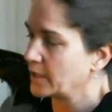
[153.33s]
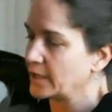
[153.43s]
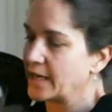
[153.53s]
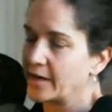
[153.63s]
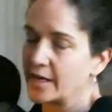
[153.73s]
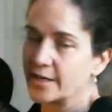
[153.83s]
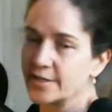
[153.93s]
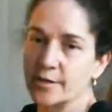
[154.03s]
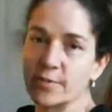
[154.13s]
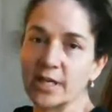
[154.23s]
Now, as
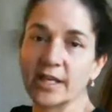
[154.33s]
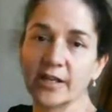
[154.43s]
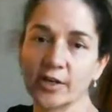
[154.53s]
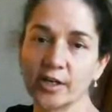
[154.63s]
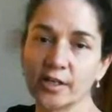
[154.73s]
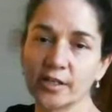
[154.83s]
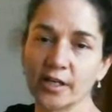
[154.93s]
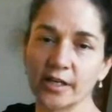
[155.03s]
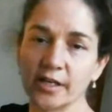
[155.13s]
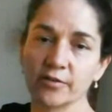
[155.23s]
a
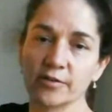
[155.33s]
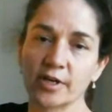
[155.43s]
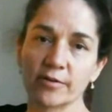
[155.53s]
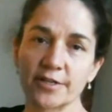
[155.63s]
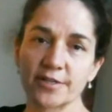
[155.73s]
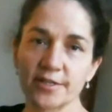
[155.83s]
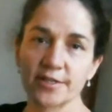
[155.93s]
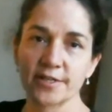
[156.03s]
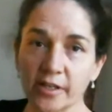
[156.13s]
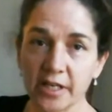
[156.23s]
beginner, you don't
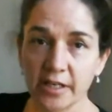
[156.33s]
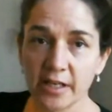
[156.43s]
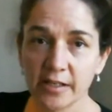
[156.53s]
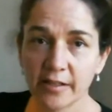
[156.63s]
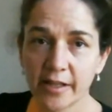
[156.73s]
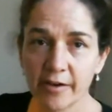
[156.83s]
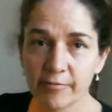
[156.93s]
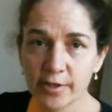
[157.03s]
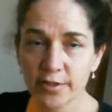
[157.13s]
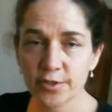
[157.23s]
necessarily need
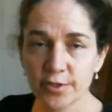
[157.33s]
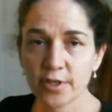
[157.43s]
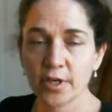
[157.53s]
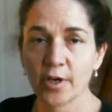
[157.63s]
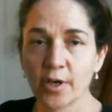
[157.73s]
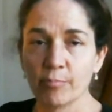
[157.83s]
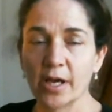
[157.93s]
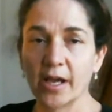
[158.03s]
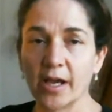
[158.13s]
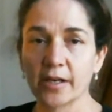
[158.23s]
levers,
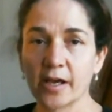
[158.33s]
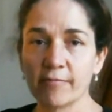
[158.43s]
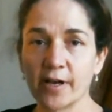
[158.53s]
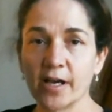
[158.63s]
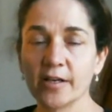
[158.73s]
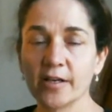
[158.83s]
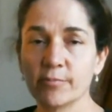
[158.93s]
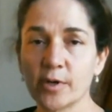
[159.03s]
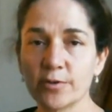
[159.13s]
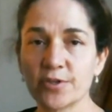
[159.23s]
but I find
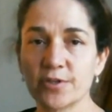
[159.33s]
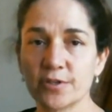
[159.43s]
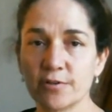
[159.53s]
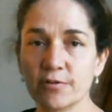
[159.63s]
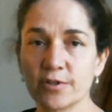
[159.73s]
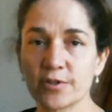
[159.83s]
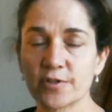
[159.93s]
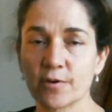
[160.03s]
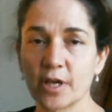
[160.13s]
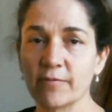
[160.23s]
most
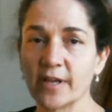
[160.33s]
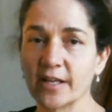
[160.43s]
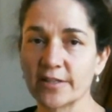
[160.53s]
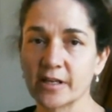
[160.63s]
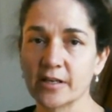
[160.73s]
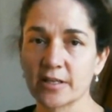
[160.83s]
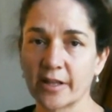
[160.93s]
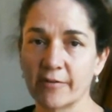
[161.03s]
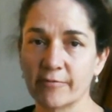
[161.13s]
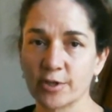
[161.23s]
students advance into
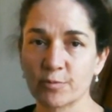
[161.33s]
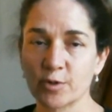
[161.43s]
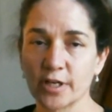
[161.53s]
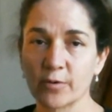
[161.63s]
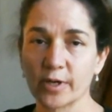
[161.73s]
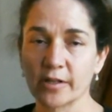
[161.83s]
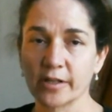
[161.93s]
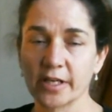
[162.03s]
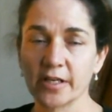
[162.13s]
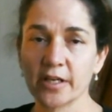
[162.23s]
levers pretty
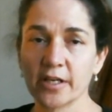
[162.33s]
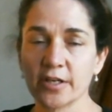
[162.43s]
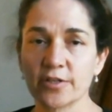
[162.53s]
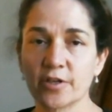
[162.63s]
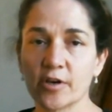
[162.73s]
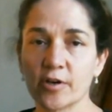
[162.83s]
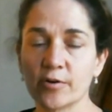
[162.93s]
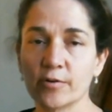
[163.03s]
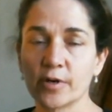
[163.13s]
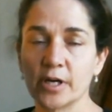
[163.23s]
quickly.
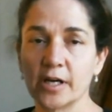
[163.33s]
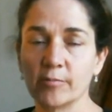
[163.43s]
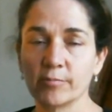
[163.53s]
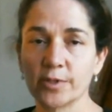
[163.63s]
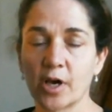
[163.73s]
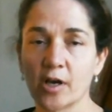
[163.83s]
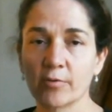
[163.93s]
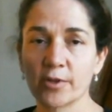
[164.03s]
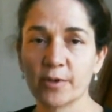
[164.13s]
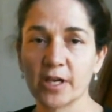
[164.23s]
So talk
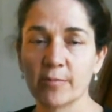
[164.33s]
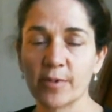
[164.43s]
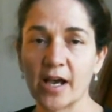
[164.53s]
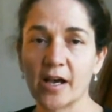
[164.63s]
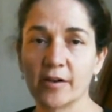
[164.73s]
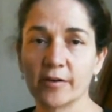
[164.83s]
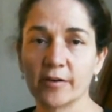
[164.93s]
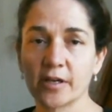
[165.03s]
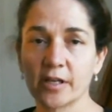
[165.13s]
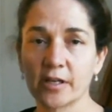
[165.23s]
with me about
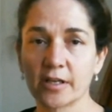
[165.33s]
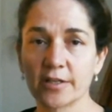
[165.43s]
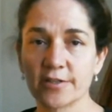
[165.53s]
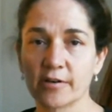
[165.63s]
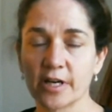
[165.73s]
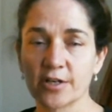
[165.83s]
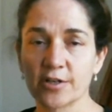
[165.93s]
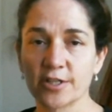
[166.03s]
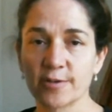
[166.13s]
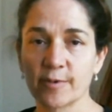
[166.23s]

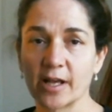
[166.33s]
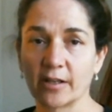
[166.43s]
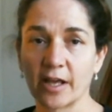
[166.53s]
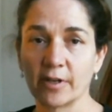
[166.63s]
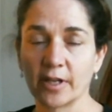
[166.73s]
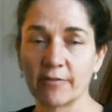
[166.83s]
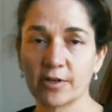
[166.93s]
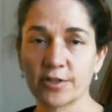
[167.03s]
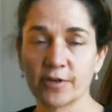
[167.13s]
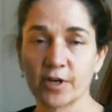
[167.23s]
considerations about
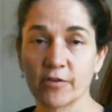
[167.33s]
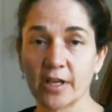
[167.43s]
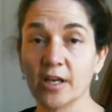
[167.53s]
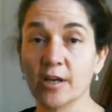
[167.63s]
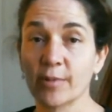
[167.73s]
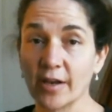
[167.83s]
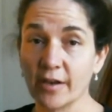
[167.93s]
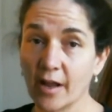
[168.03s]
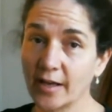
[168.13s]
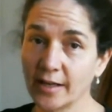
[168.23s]
levers if you're thinking about
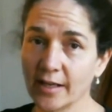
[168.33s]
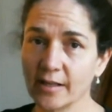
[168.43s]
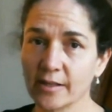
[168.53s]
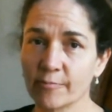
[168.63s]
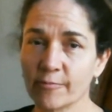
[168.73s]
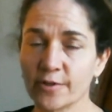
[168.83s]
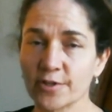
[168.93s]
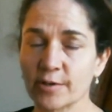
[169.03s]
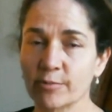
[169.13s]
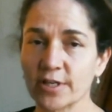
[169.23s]
not getting them for
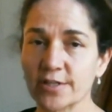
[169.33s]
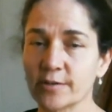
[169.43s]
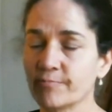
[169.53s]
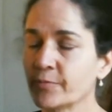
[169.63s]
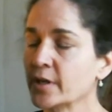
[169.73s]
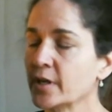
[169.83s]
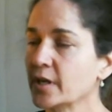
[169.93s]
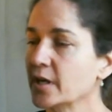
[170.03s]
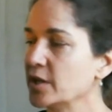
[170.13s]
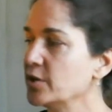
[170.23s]
some reason.
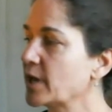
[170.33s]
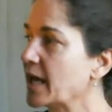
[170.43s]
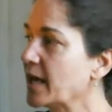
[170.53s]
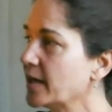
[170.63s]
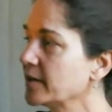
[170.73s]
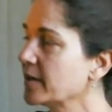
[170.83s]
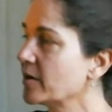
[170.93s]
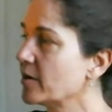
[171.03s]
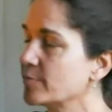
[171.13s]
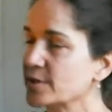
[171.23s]
You can get
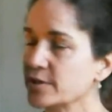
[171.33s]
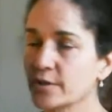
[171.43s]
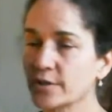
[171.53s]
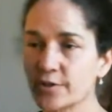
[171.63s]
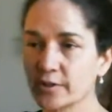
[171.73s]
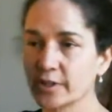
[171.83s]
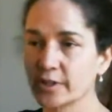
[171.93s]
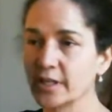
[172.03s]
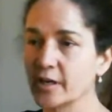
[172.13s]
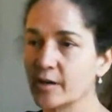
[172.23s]
harps, and you can
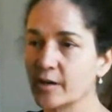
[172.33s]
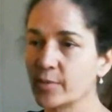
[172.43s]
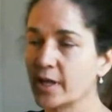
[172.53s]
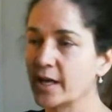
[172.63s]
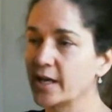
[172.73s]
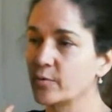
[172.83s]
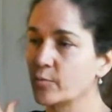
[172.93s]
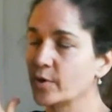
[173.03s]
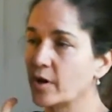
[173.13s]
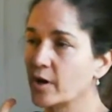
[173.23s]
certainly play
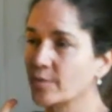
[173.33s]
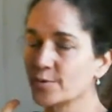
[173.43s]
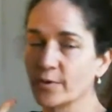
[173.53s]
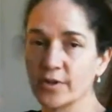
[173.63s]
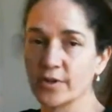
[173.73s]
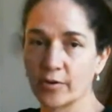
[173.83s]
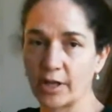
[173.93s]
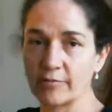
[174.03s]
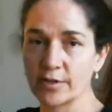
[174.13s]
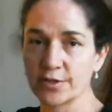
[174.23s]
with harps with no
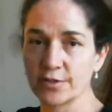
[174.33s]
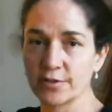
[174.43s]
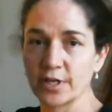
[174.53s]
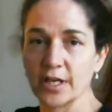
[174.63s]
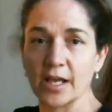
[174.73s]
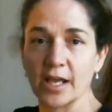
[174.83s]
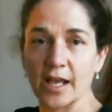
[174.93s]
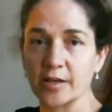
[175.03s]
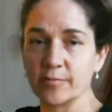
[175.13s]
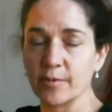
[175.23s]
levers
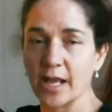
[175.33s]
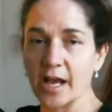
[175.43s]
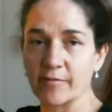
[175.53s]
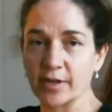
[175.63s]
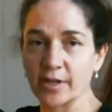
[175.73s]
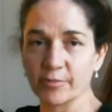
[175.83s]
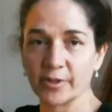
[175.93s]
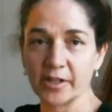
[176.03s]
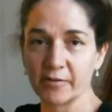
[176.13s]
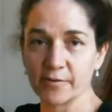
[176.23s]
and have a
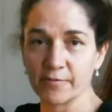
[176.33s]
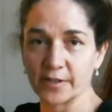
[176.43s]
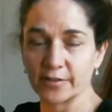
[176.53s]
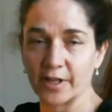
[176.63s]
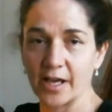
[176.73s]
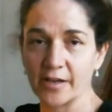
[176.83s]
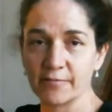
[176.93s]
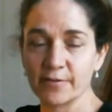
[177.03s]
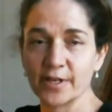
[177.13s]
completely fulfilled life.